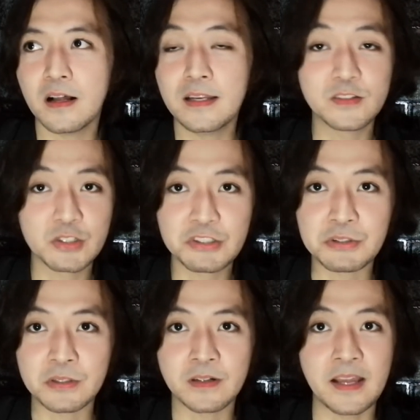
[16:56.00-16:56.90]

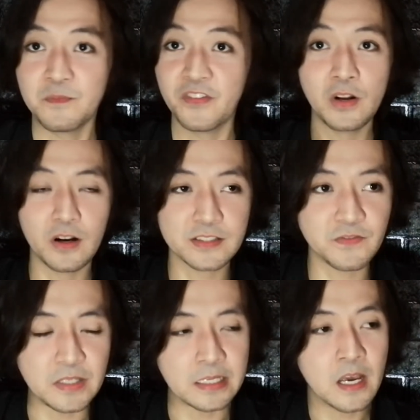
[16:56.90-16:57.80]
literature and
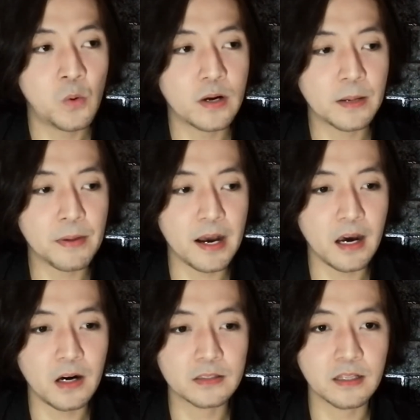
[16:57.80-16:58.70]
philosophy? What
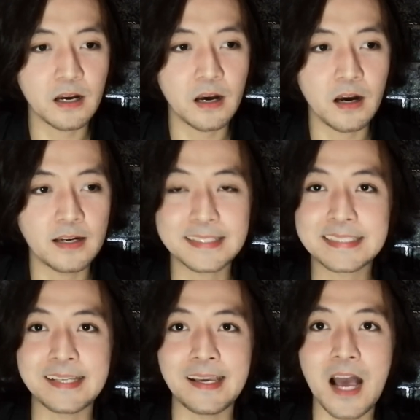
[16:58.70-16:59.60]
about, let's
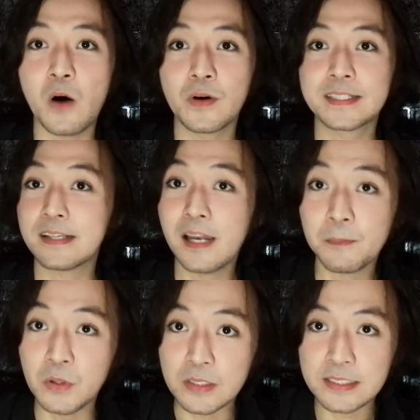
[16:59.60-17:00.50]
say, our
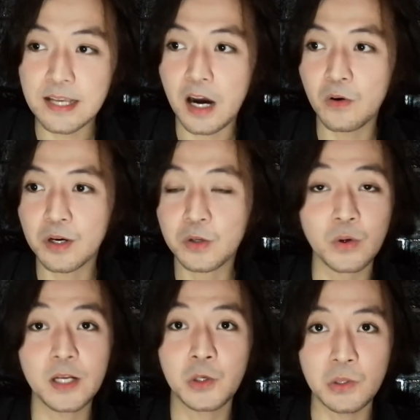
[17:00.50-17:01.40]
syllabus, our
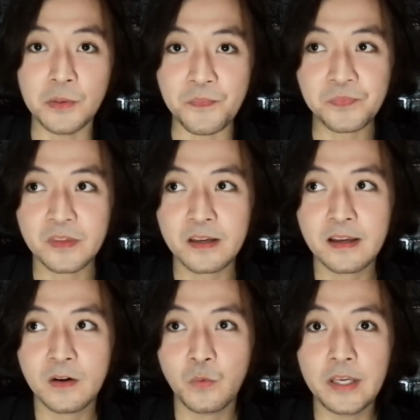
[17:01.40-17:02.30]
curriculum?
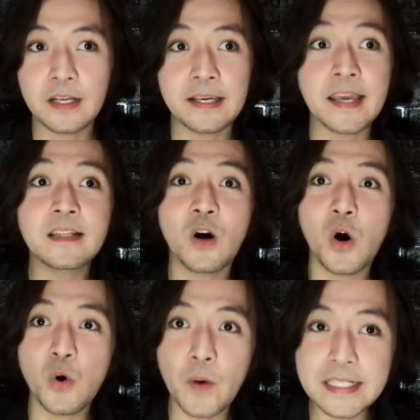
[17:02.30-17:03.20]
We can
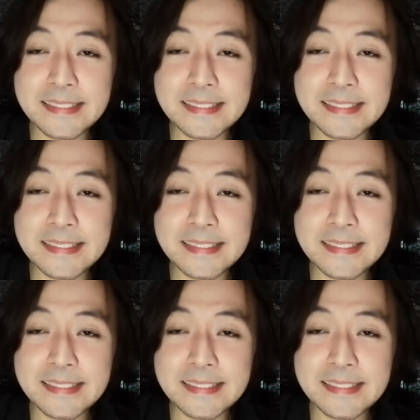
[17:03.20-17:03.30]
always